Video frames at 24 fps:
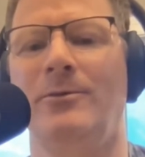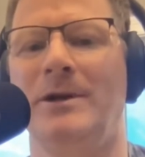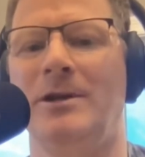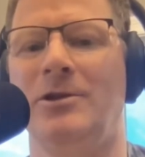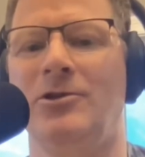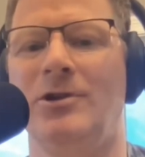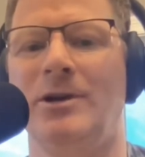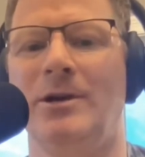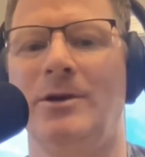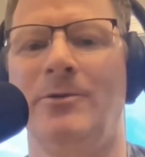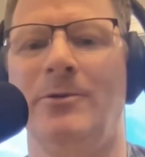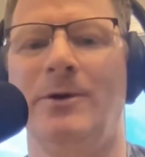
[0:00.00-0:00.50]
when
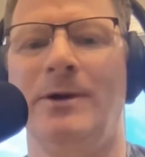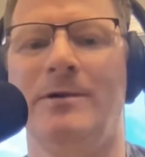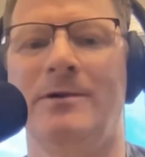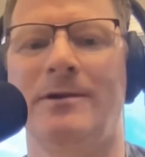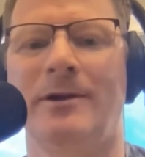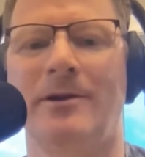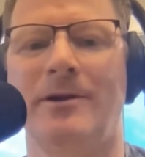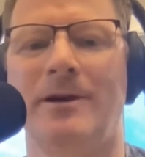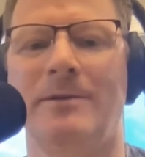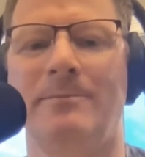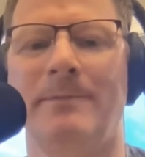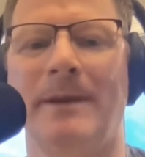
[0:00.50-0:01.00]
she
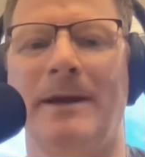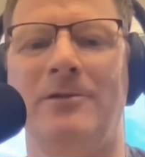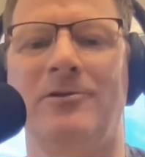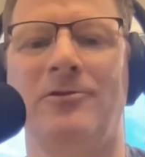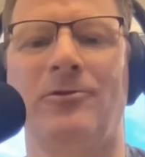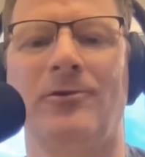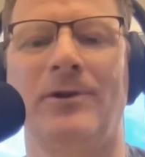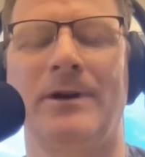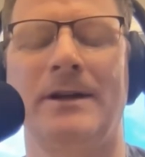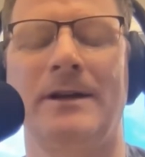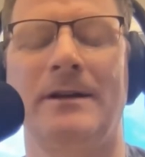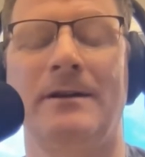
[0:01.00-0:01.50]
started
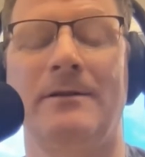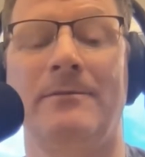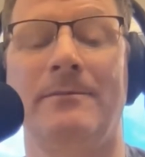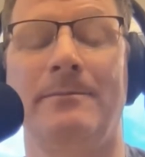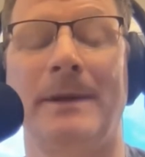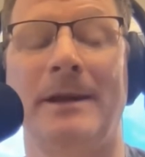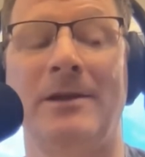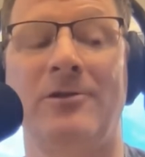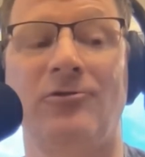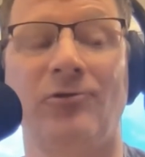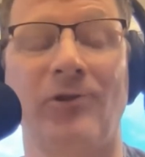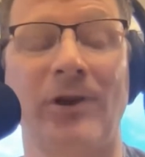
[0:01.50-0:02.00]

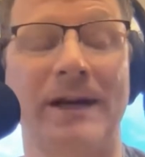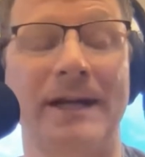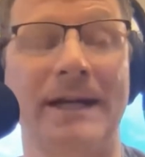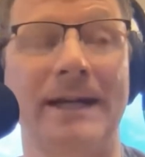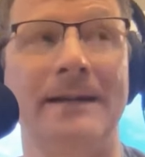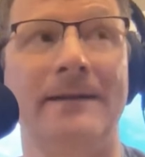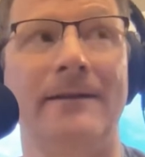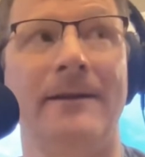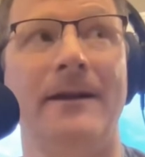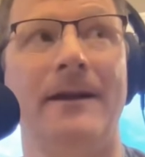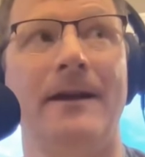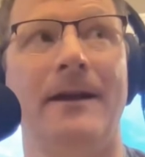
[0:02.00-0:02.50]

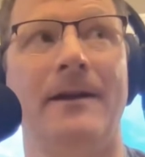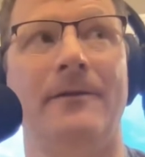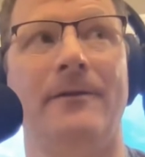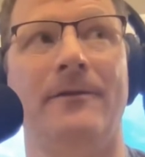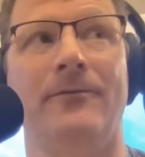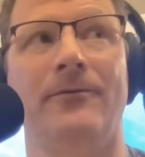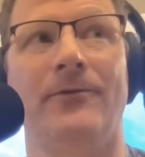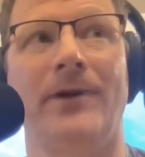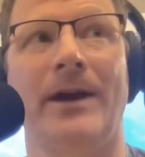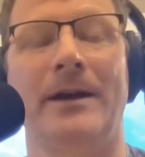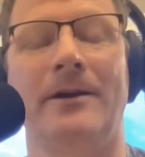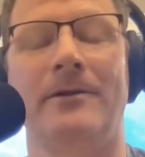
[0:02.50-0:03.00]
menstruating
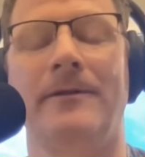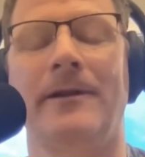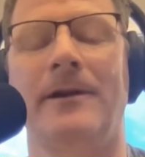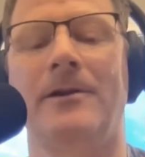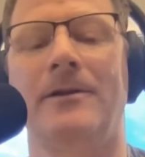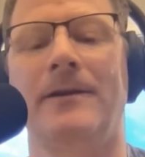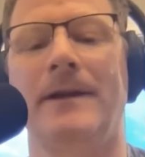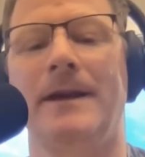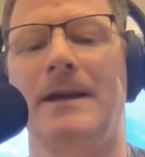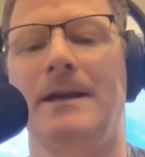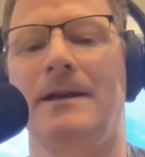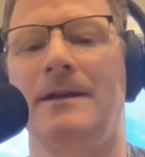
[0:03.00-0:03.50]

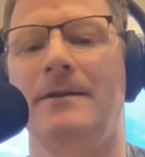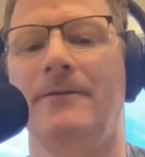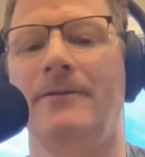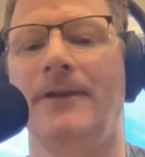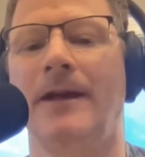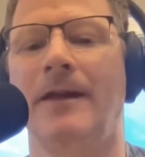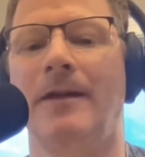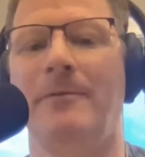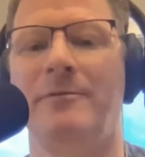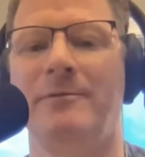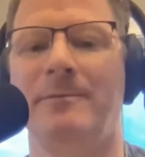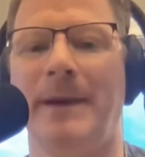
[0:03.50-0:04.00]
regularly,
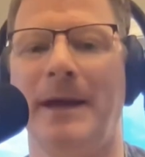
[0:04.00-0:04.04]
develops